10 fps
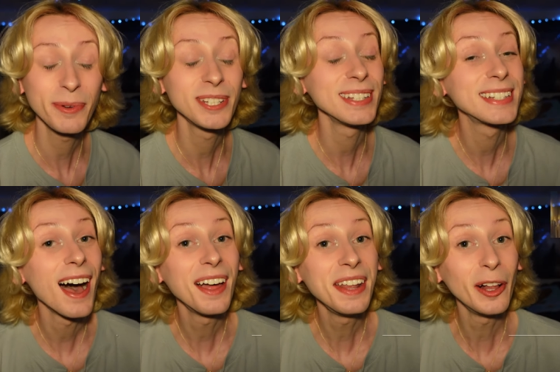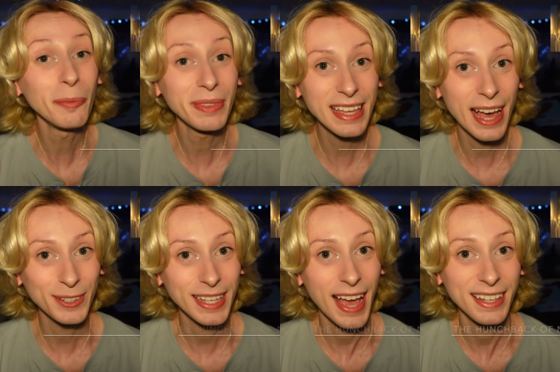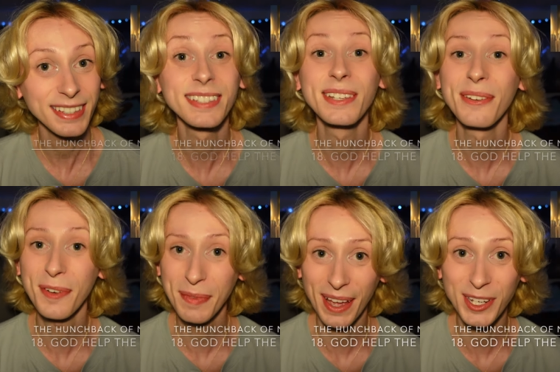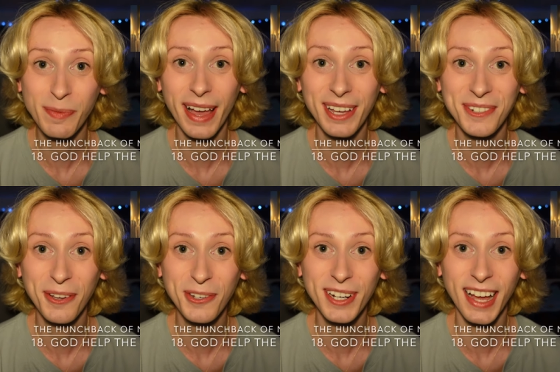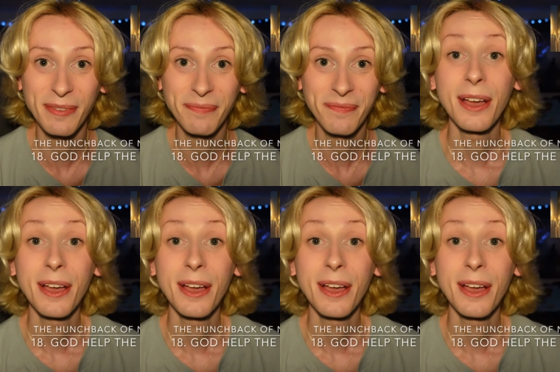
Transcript: which is God Help the Outcasts from The Hunchback of Notre Dame.